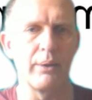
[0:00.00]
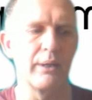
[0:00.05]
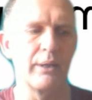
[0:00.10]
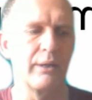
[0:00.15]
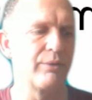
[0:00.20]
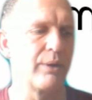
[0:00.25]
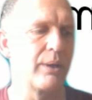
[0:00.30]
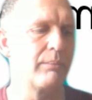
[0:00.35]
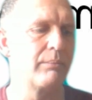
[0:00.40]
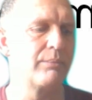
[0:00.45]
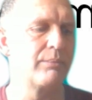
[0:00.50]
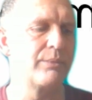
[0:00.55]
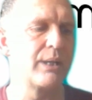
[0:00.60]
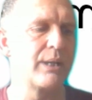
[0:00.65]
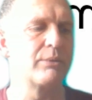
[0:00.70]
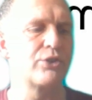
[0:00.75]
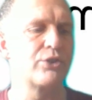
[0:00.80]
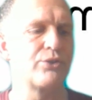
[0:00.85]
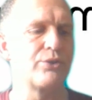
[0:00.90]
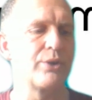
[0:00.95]
If I'm
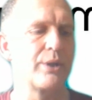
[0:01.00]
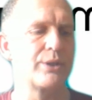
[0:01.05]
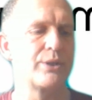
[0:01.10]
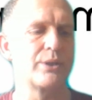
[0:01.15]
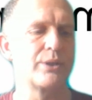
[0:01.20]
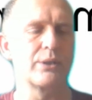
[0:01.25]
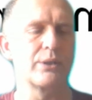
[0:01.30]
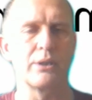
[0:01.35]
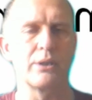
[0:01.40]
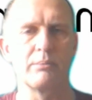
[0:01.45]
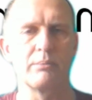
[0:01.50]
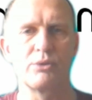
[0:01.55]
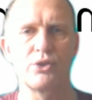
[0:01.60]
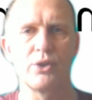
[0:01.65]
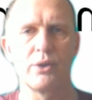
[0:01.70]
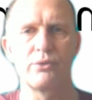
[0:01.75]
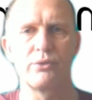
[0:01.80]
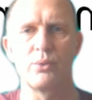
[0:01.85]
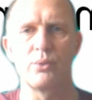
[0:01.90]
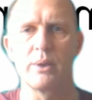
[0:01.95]
demonstrating some
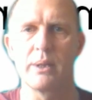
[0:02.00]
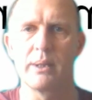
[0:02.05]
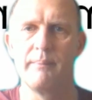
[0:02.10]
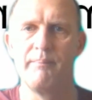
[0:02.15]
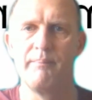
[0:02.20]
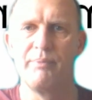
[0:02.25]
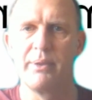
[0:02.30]
software